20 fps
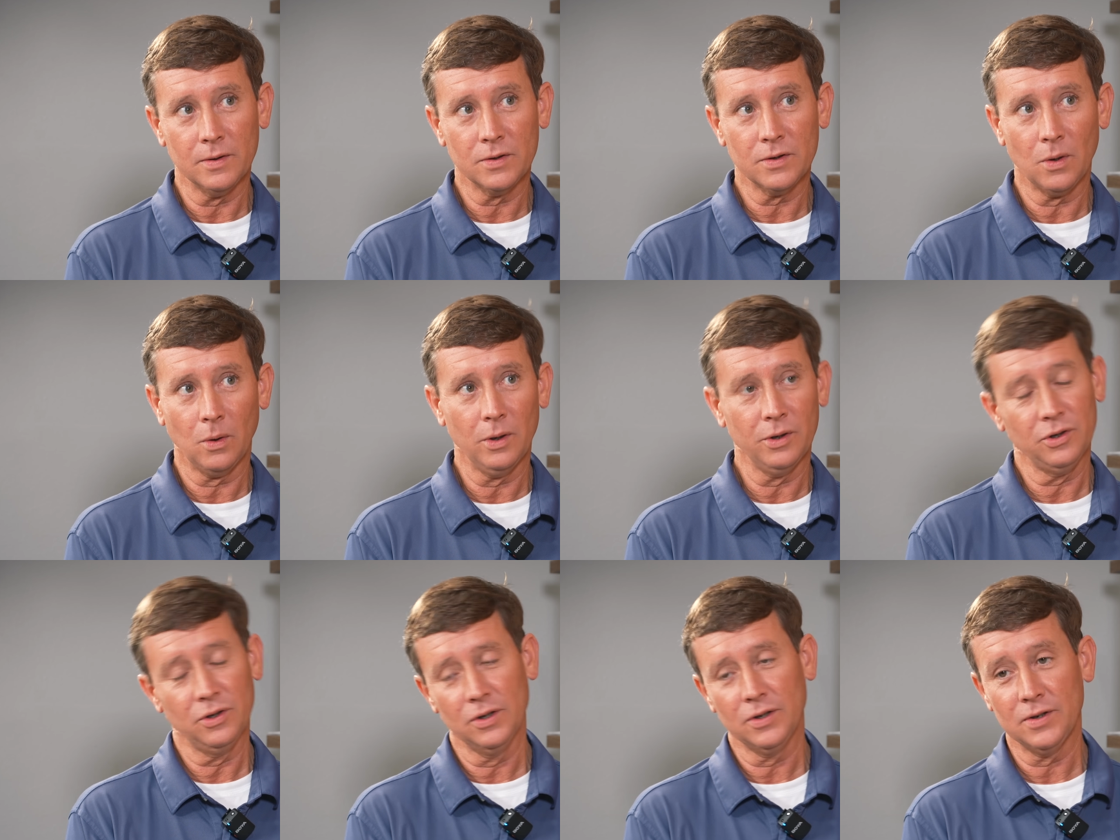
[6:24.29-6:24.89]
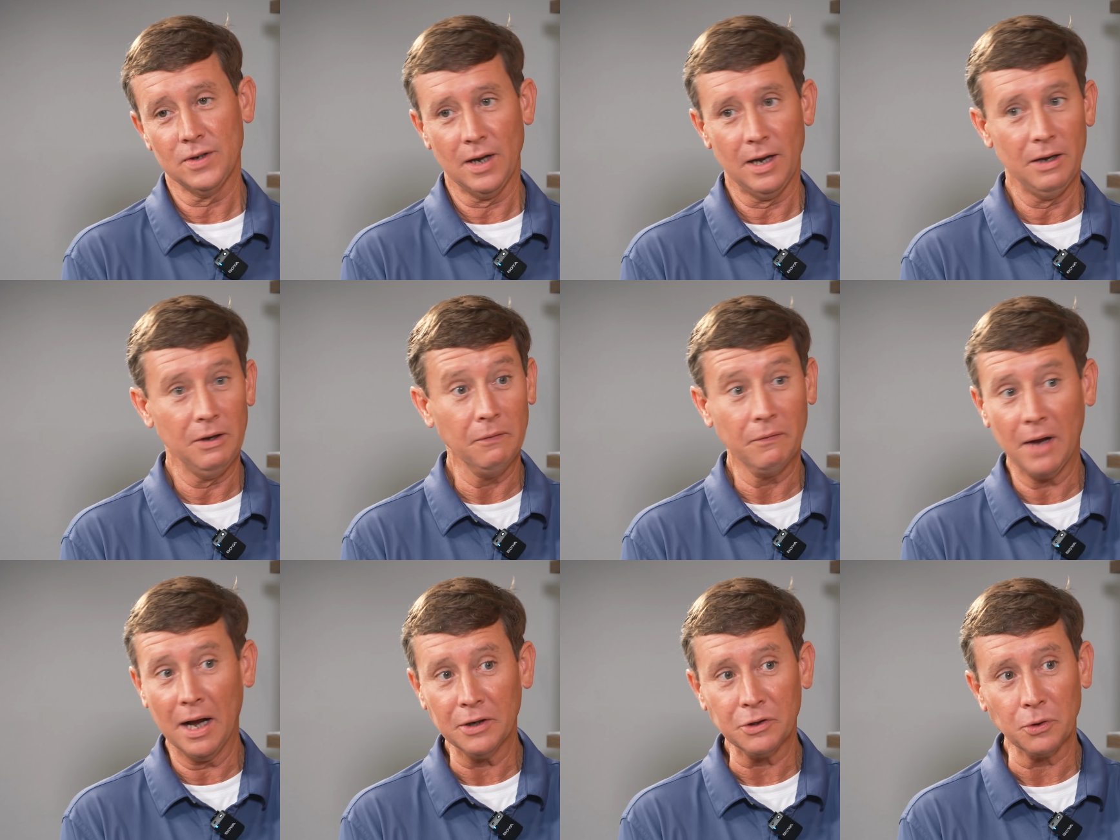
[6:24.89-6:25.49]
So let's just say
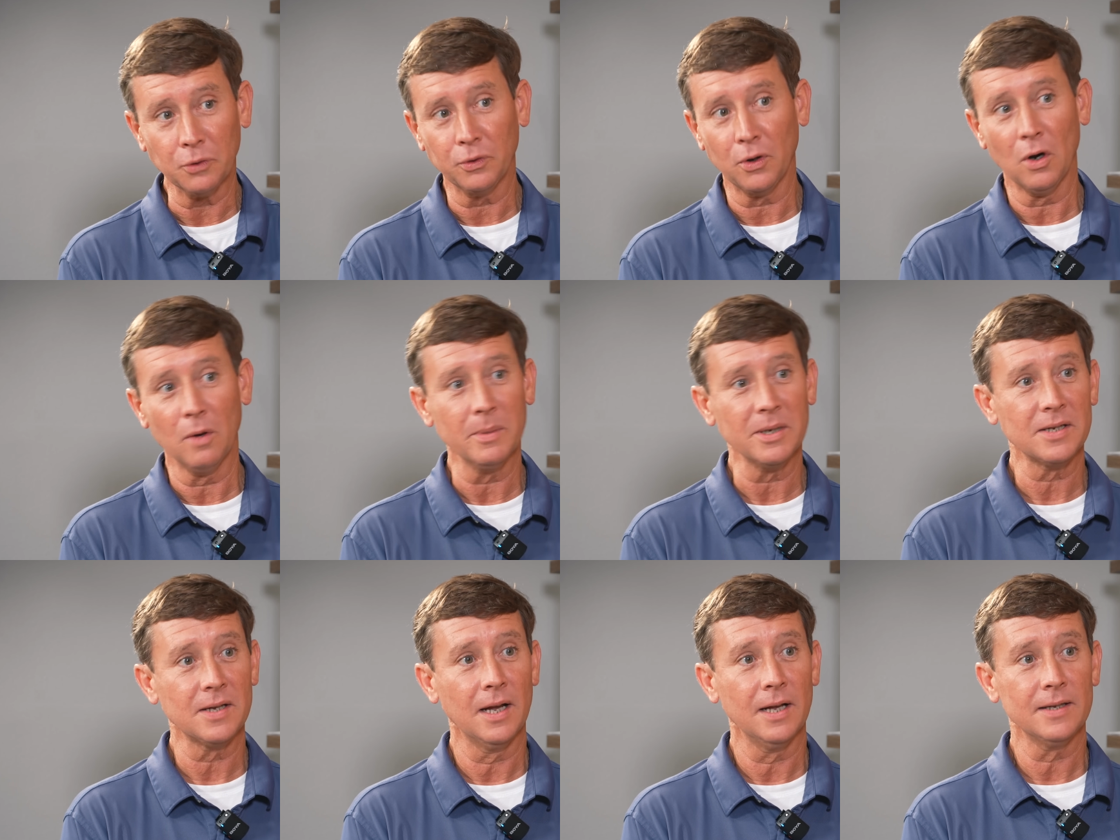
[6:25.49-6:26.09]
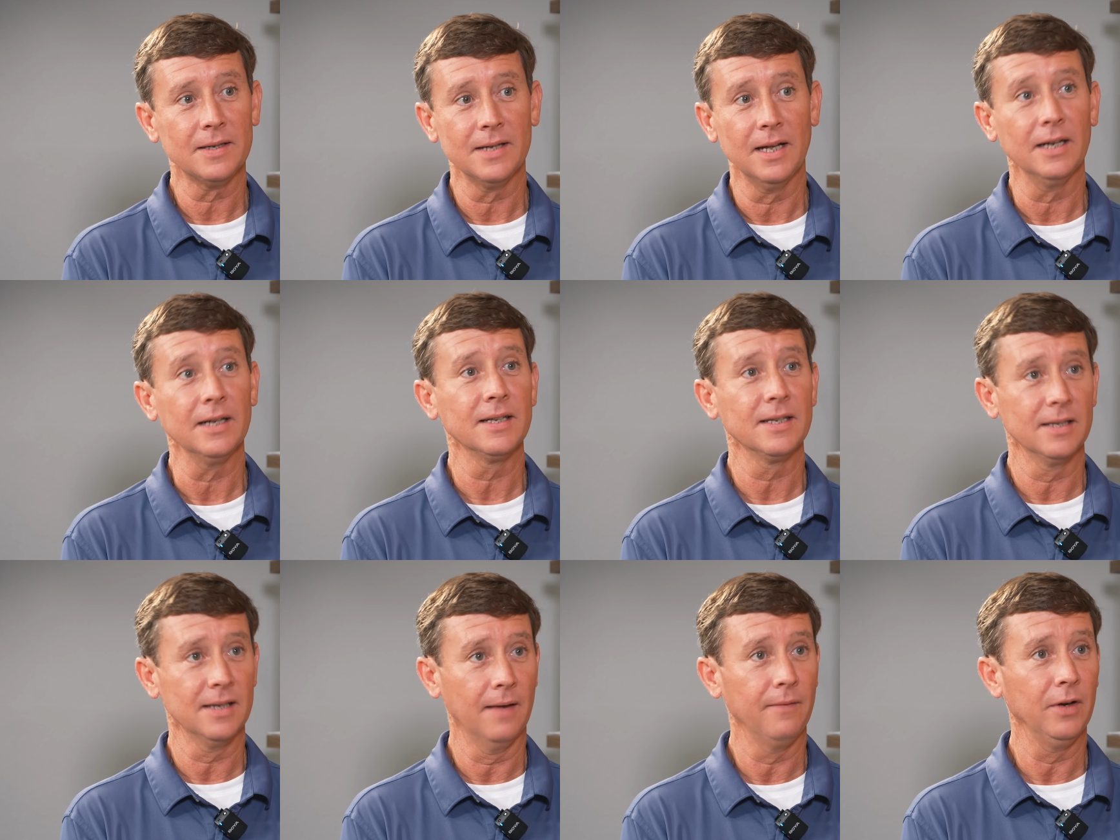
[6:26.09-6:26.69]
you've got your thermostat set at
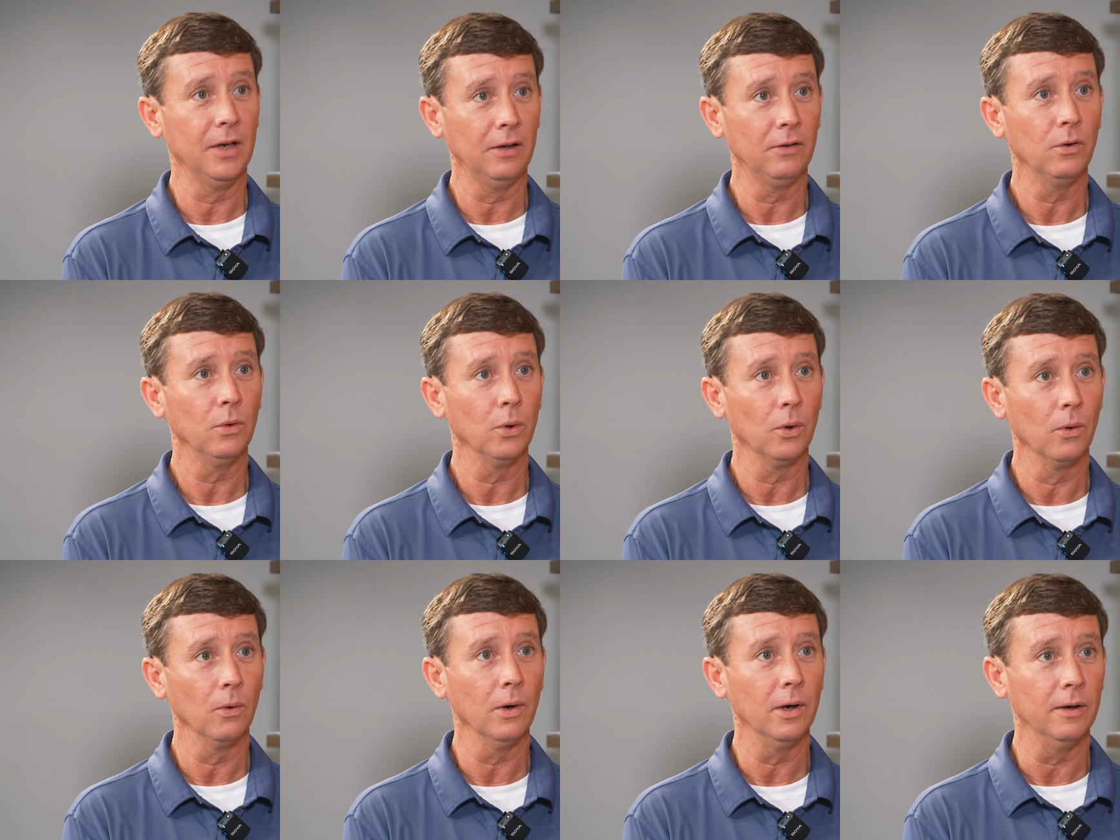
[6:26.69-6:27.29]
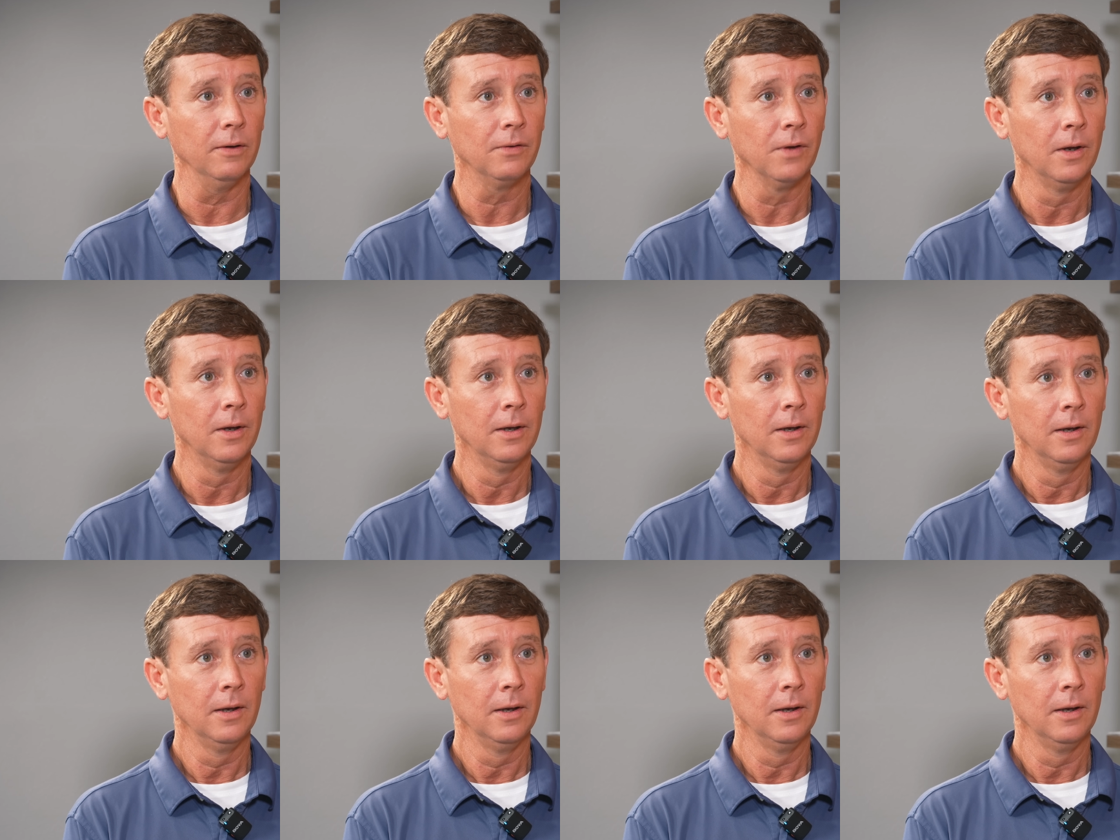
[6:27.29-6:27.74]
72 degrees.